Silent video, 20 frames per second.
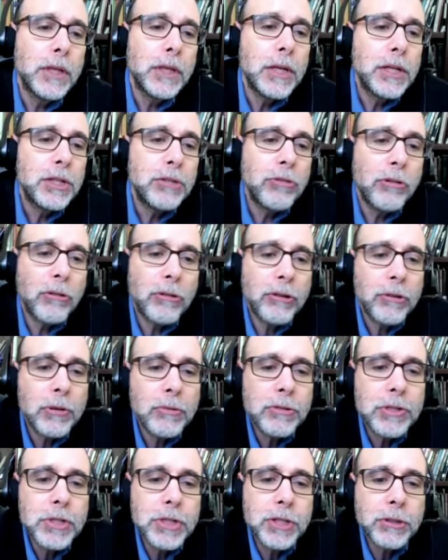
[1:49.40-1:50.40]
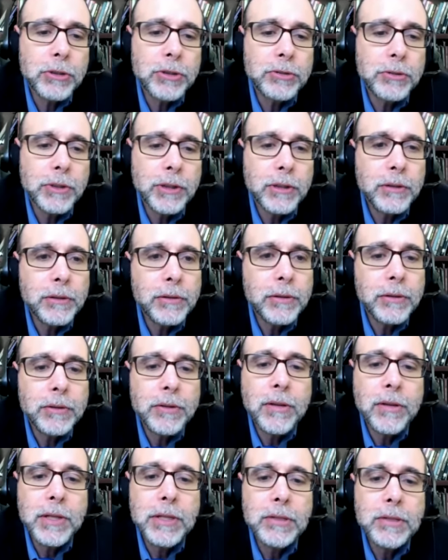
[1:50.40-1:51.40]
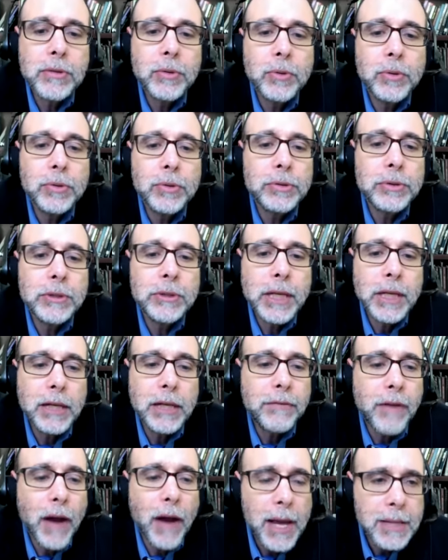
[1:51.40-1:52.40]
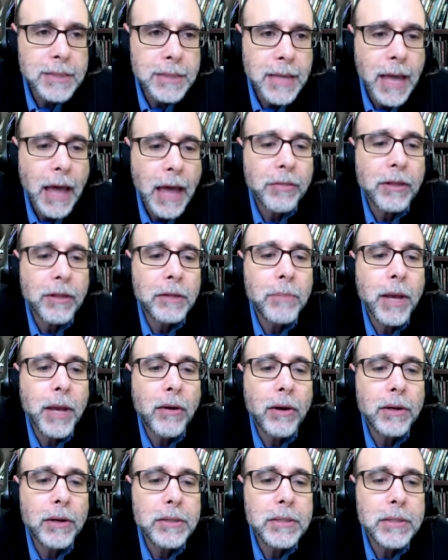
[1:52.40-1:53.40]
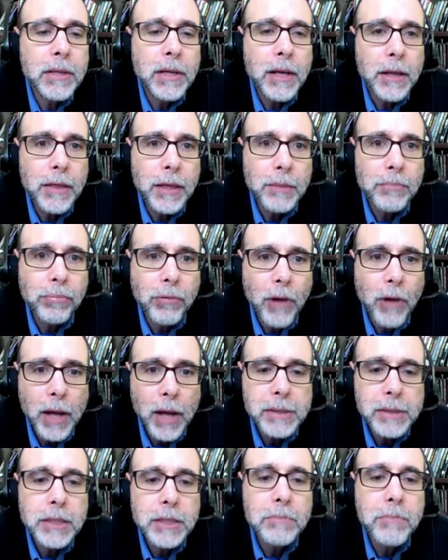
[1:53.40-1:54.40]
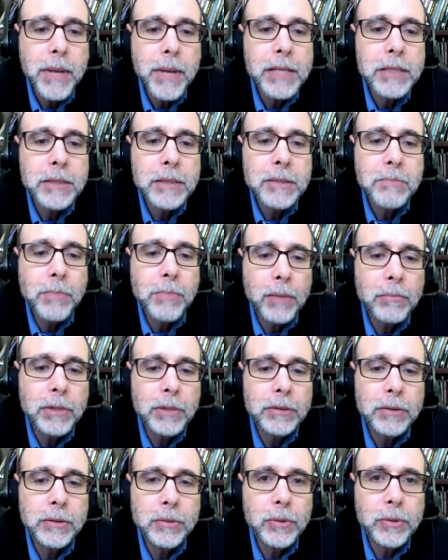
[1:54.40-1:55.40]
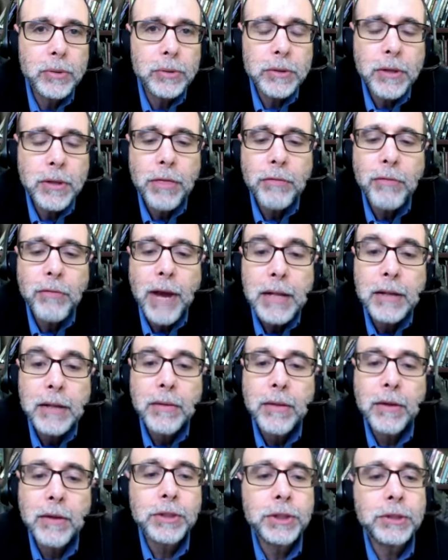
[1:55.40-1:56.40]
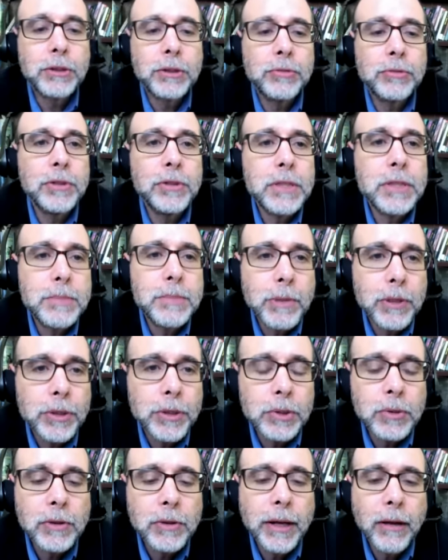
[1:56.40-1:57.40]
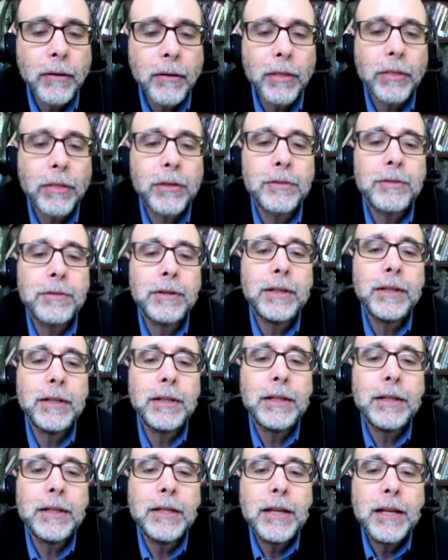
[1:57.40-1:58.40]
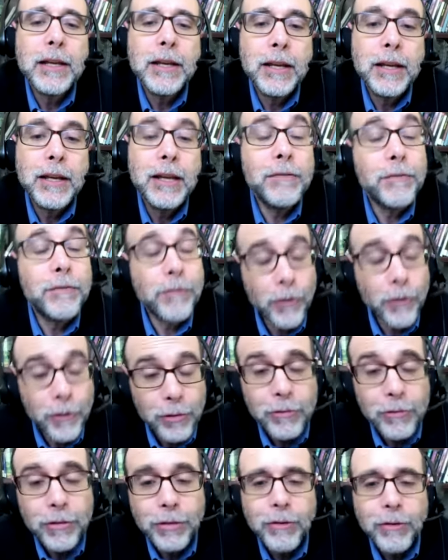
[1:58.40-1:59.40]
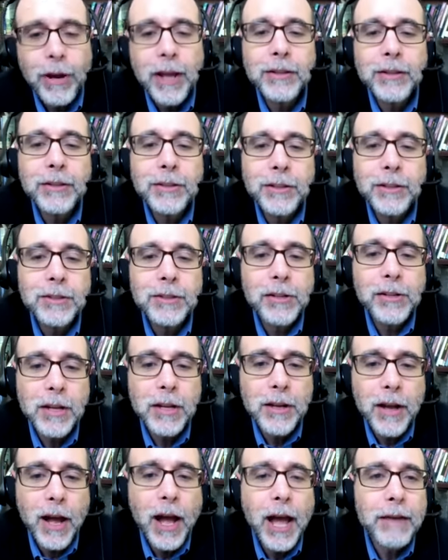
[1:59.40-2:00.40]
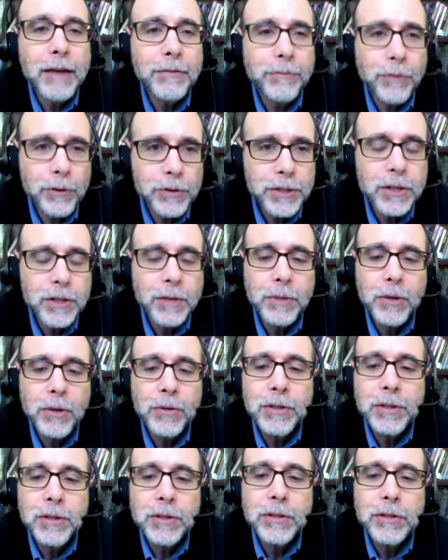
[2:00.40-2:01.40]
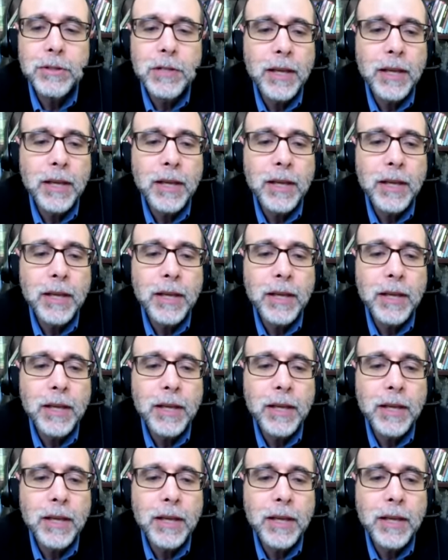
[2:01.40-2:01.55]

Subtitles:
To recruit children to these schools, he advised Catholic parents that Protestant-based public schools threatened their children's spiritual health. He further threatened to deny First Communion to